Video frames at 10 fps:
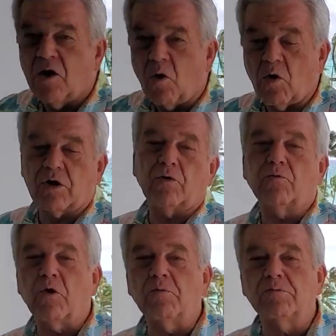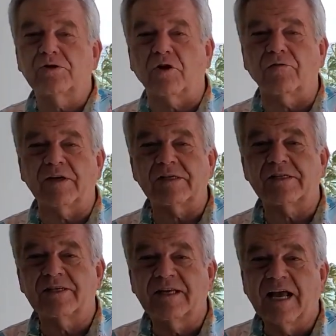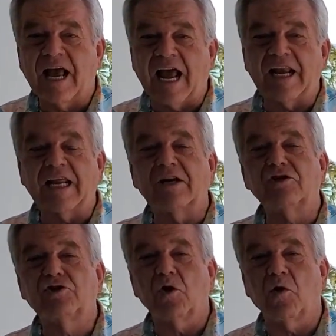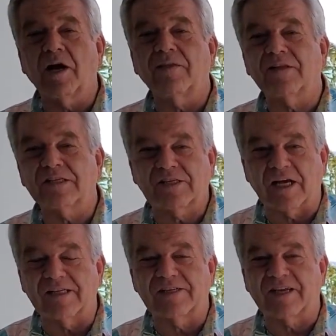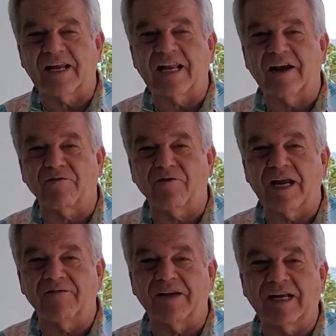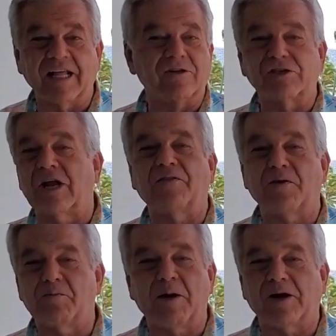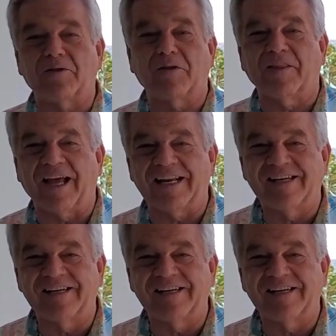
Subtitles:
order room service, and enjoy the sunset every evening. There's nothing better than that.